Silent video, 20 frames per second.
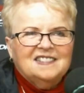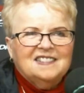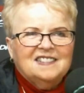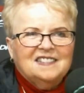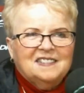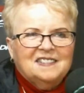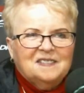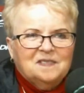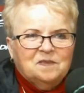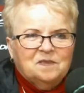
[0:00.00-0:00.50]

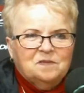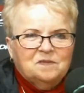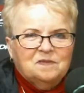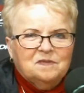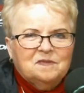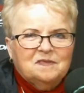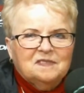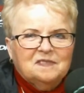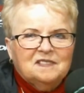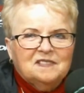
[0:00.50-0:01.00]

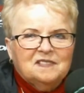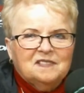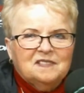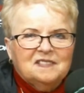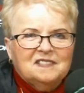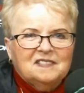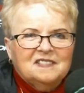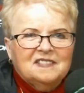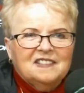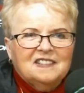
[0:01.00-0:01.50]

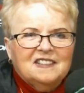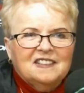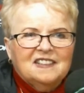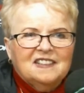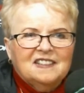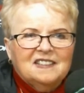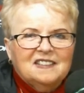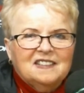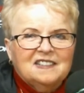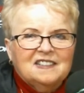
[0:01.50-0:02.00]

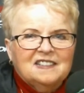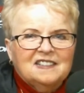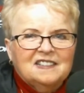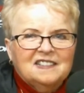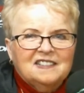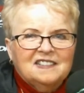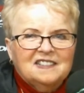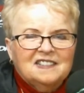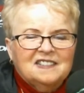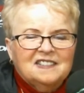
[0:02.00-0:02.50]

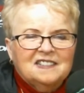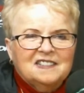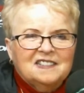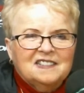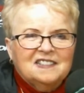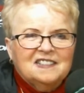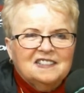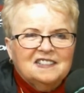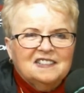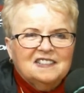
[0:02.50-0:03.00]

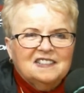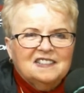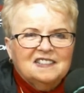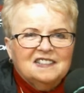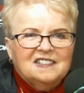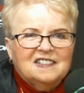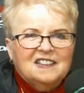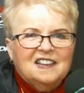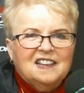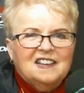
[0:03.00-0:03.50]

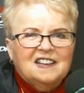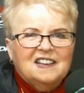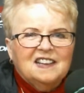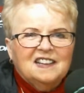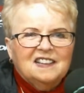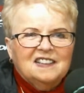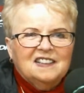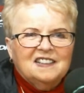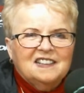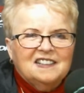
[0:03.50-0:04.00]

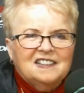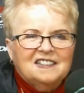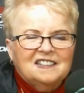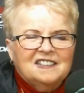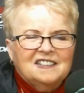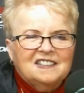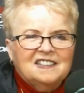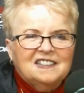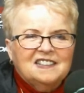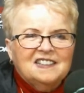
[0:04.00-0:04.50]

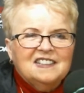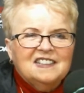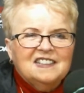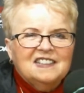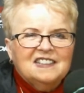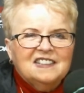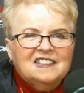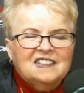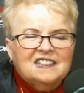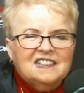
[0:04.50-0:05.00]

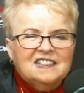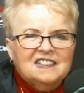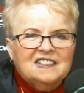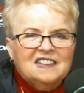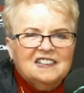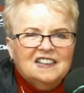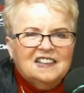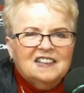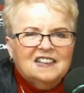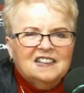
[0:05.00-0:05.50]

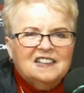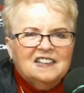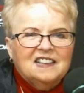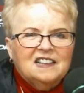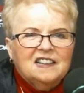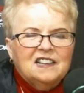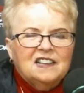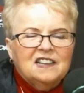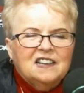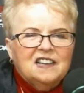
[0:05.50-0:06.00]

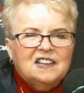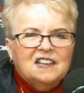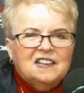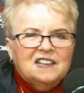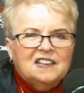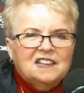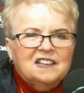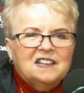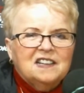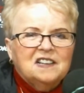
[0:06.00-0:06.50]

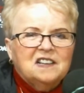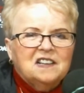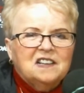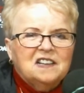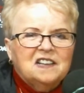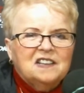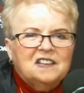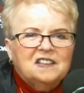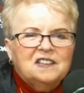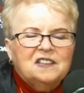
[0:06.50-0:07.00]

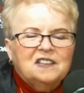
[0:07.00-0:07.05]
[no speech]